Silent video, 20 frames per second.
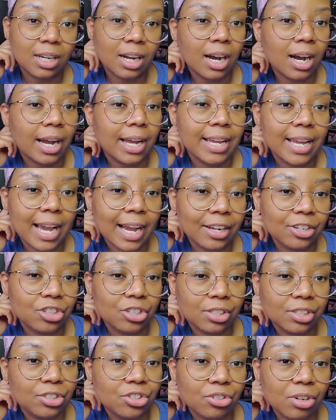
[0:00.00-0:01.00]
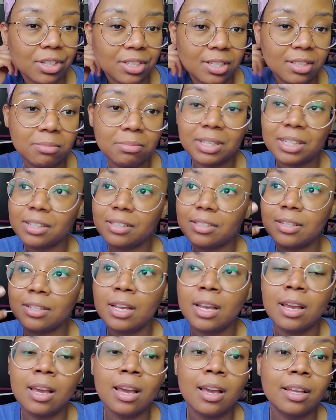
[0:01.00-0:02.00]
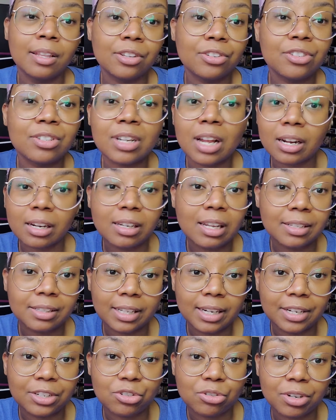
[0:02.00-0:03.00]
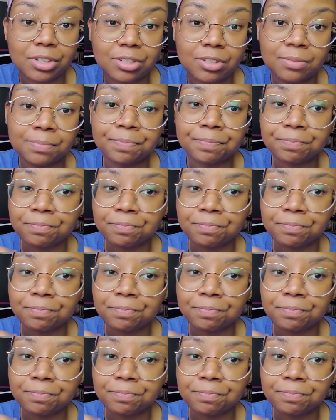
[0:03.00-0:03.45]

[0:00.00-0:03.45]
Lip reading: I actually trusted because there's not a lot that I trust.